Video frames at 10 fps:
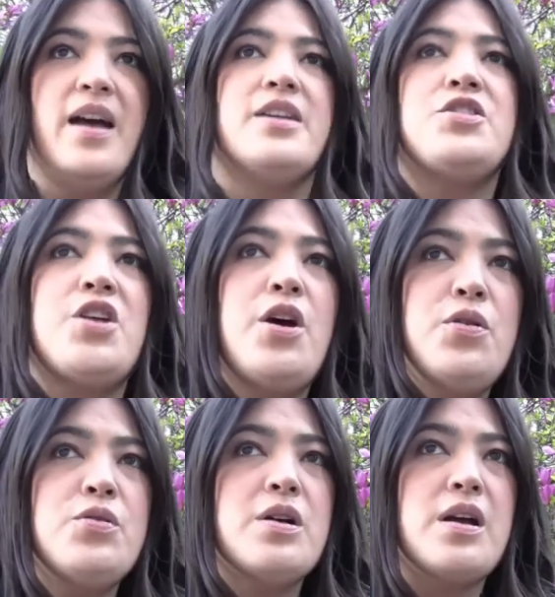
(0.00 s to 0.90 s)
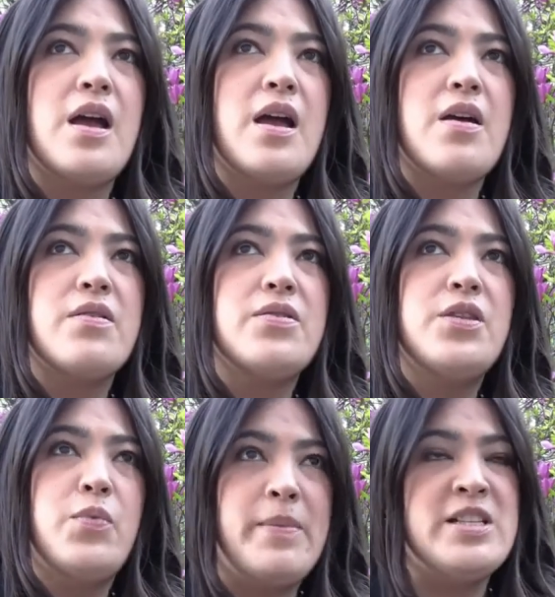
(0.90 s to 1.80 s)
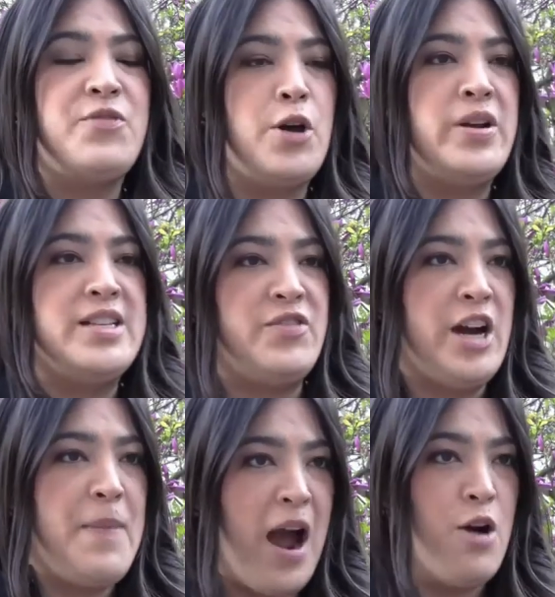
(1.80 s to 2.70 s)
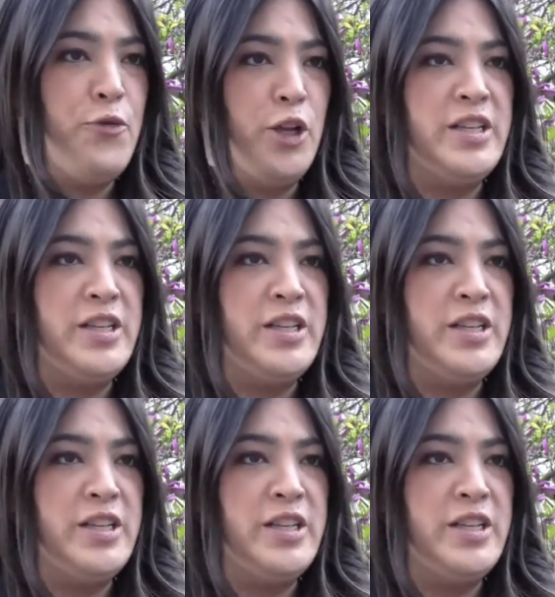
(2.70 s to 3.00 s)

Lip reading: So the women's vote is very powerful.